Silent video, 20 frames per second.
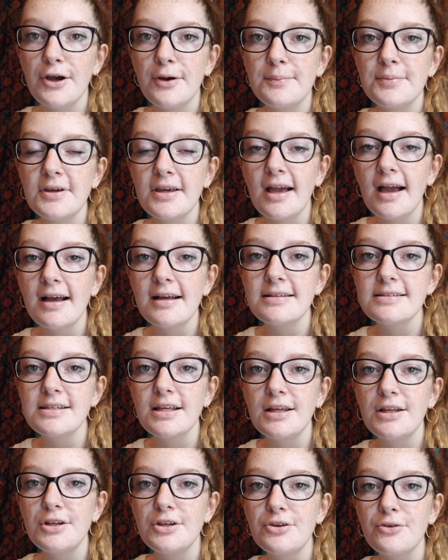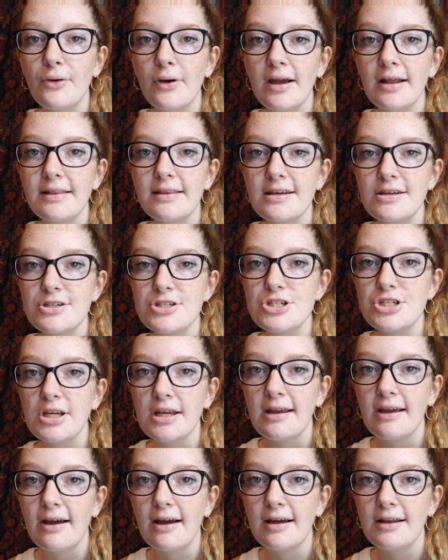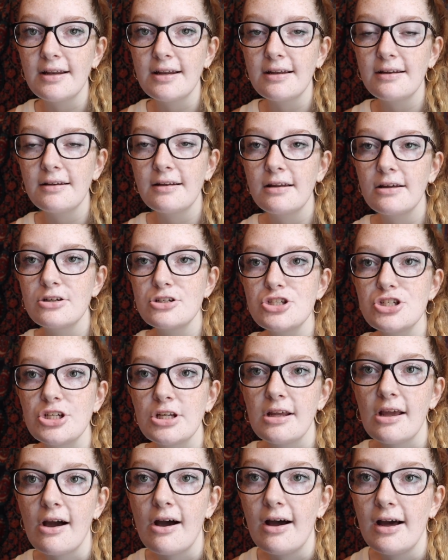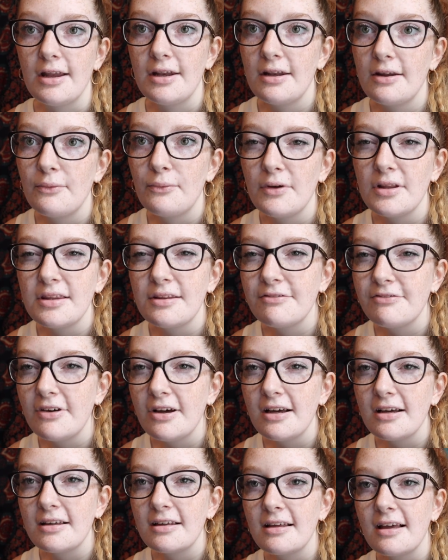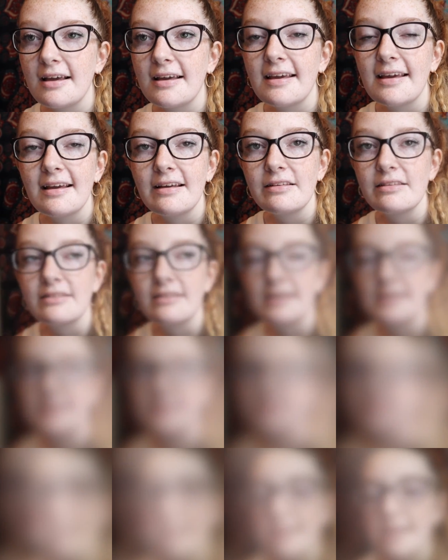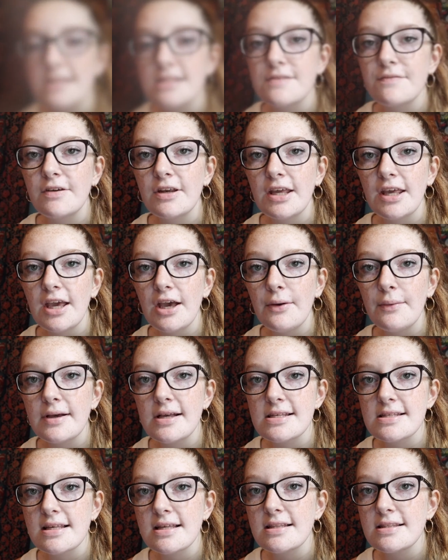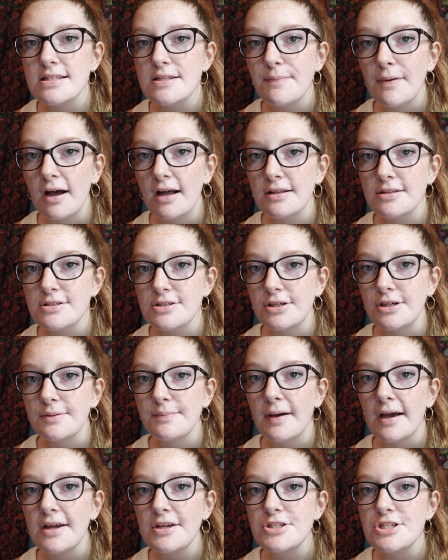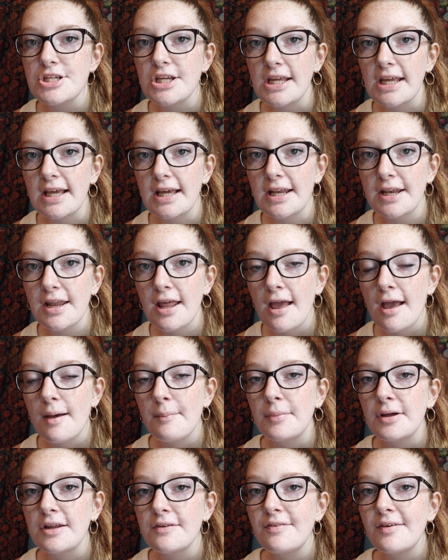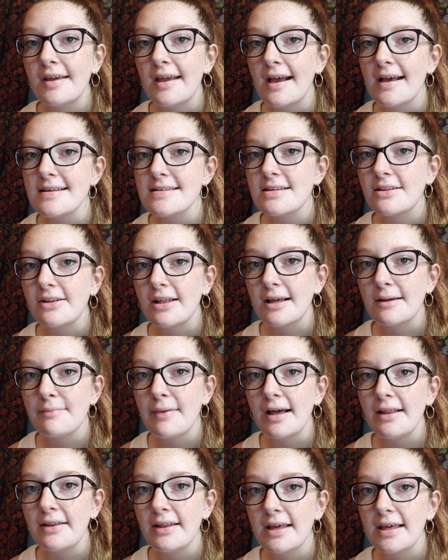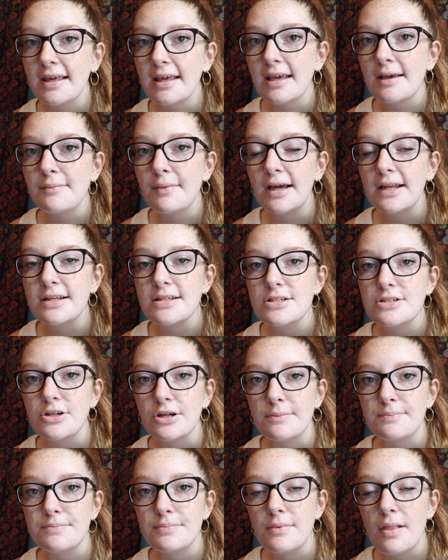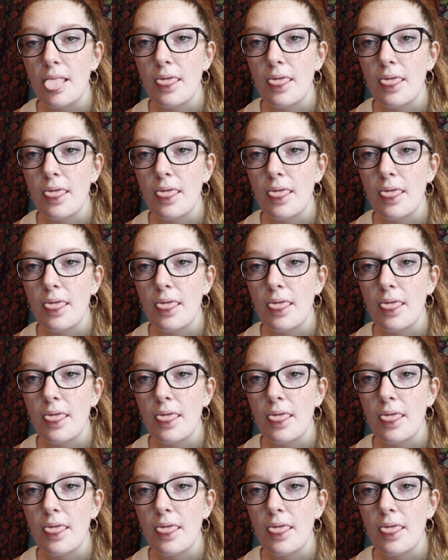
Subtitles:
hope you guys enjoyed the Shein. What the fuck? I can't say it right. This video isn't sponsored by Shein, but if you guys click my link in my description,